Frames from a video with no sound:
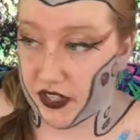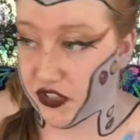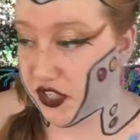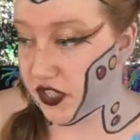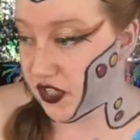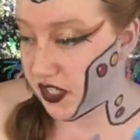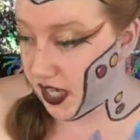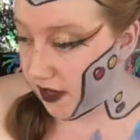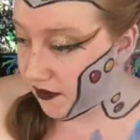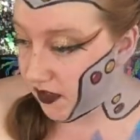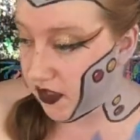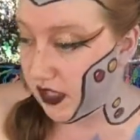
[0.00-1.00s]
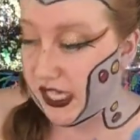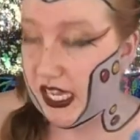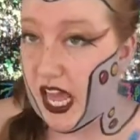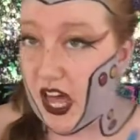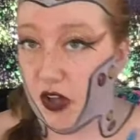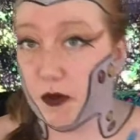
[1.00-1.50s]
She's definitely
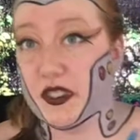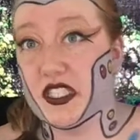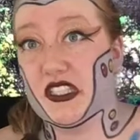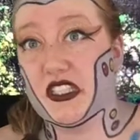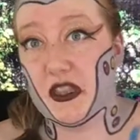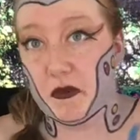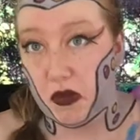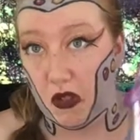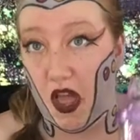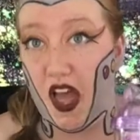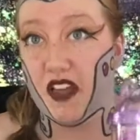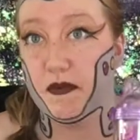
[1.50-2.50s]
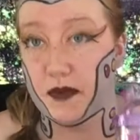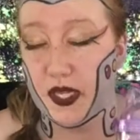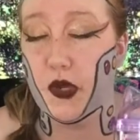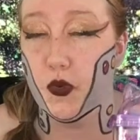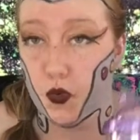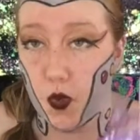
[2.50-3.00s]
helped the plot
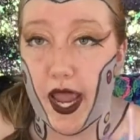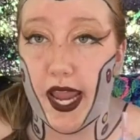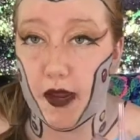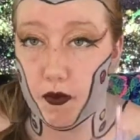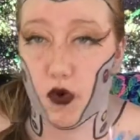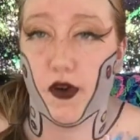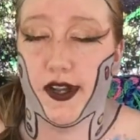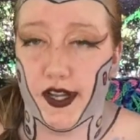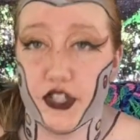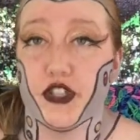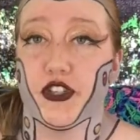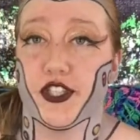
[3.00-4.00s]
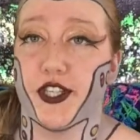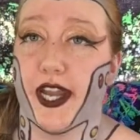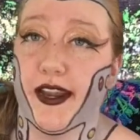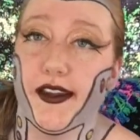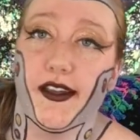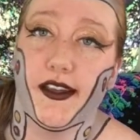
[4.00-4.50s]
be way more
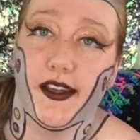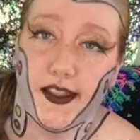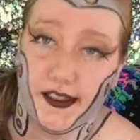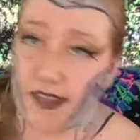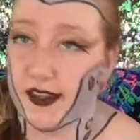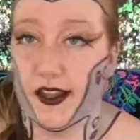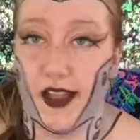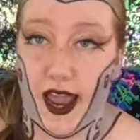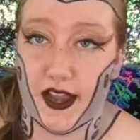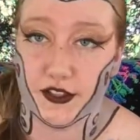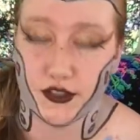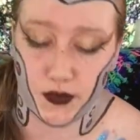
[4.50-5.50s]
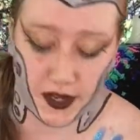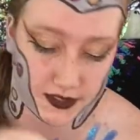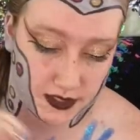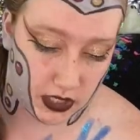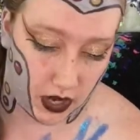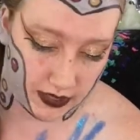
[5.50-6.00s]
interesting than the last one,
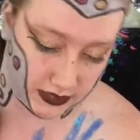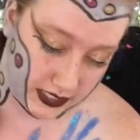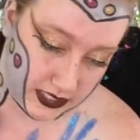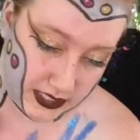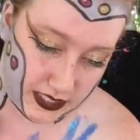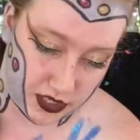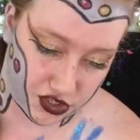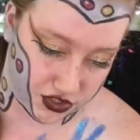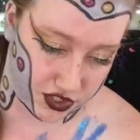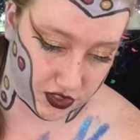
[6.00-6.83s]
so I'd like to see her stick